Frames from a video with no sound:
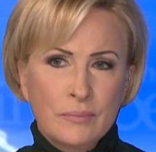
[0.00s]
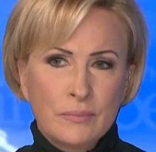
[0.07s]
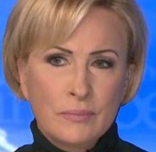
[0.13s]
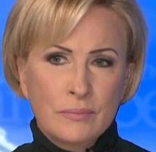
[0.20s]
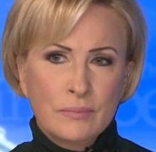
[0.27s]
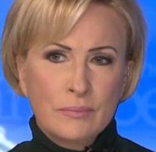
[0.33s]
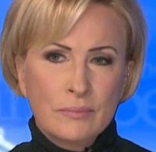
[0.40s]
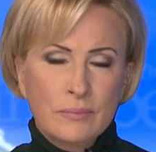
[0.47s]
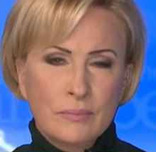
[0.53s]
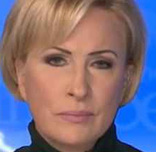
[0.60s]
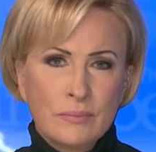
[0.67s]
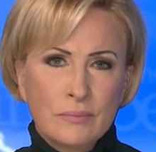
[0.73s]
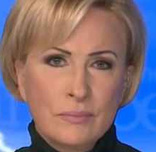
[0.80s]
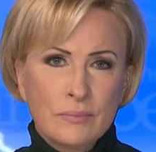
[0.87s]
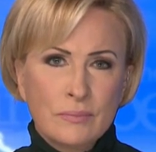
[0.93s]

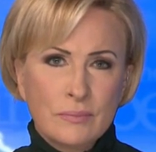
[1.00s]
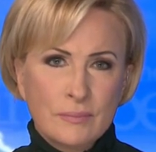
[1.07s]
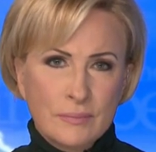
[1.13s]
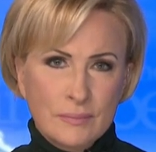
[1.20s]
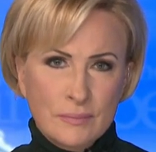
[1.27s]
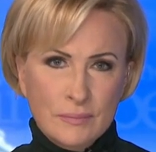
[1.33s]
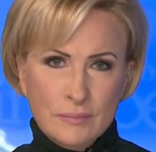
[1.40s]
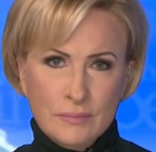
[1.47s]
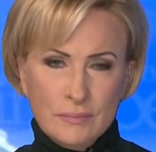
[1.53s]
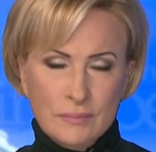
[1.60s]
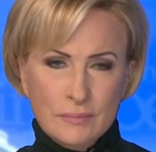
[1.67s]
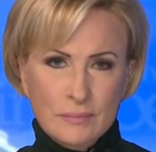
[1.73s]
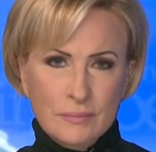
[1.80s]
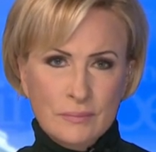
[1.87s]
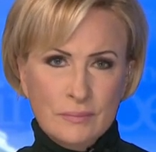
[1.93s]

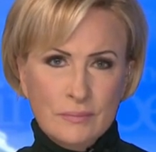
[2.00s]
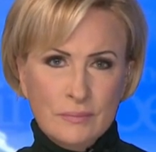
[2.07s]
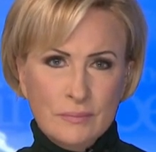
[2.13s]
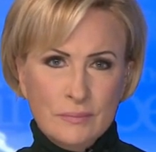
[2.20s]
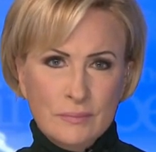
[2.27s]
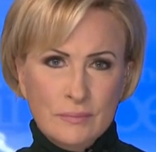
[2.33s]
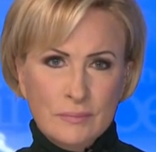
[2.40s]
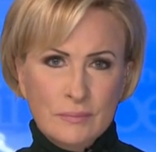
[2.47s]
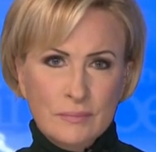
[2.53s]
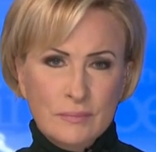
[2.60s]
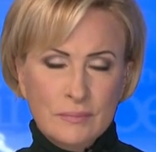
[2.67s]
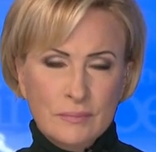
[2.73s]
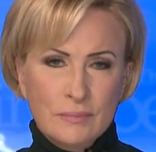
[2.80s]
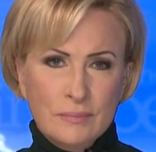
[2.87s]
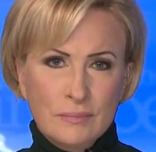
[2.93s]

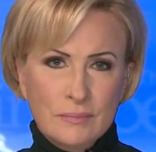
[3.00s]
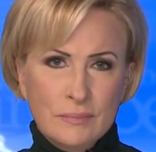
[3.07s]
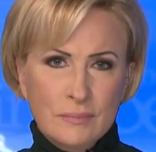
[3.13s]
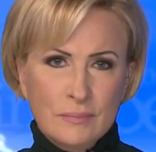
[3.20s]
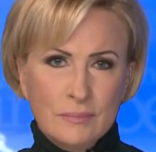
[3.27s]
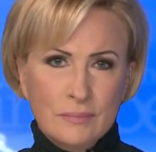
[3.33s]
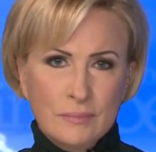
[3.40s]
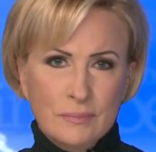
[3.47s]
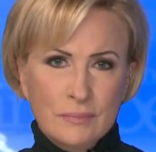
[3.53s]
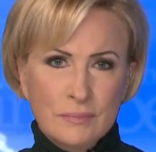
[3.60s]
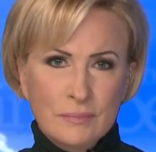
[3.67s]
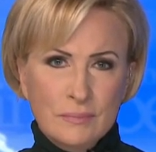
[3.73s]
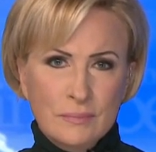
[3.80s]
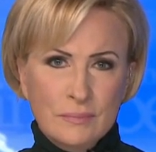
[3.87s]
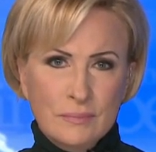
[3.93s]

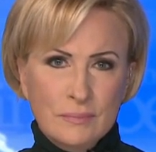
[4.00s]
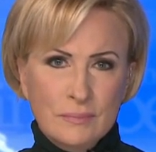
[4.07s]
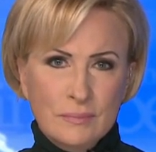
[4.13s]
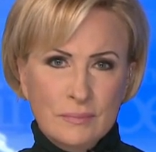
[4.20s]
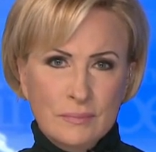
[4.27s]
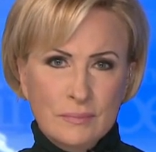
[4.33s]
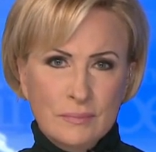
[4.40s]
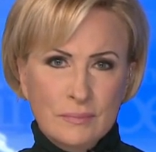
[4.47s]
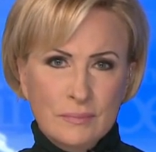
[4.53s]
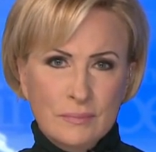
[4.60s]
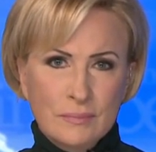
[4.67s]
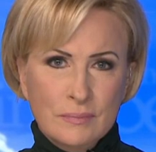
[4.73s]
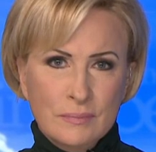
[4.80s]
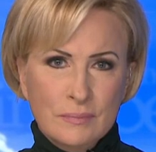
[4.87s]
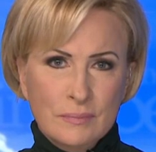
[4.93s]

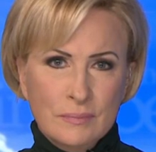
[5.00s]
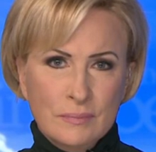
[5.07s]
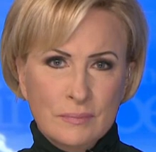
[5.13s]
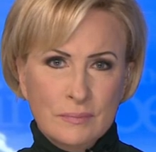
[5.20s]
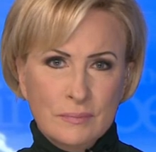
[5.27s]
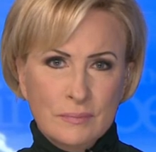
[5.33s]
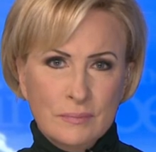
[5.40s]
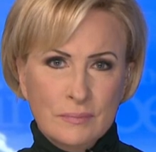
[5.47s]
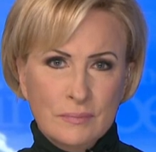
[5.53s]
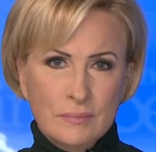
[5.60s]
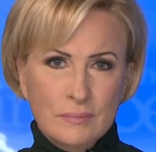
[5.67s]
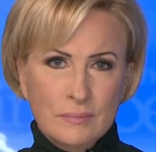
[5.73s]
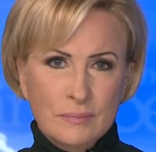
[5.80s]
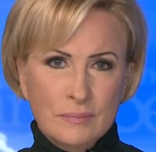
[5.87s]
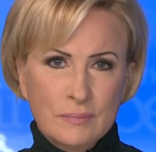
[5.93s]

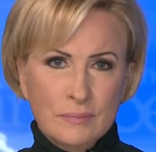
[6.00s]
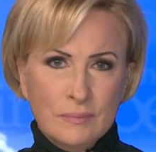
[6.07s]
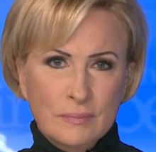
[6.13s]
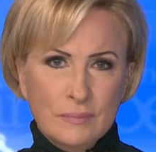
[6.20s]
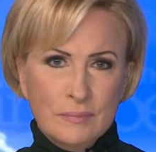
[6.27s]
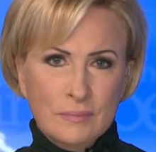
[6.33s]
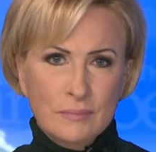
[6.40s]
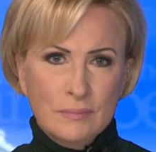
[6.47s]
(silent)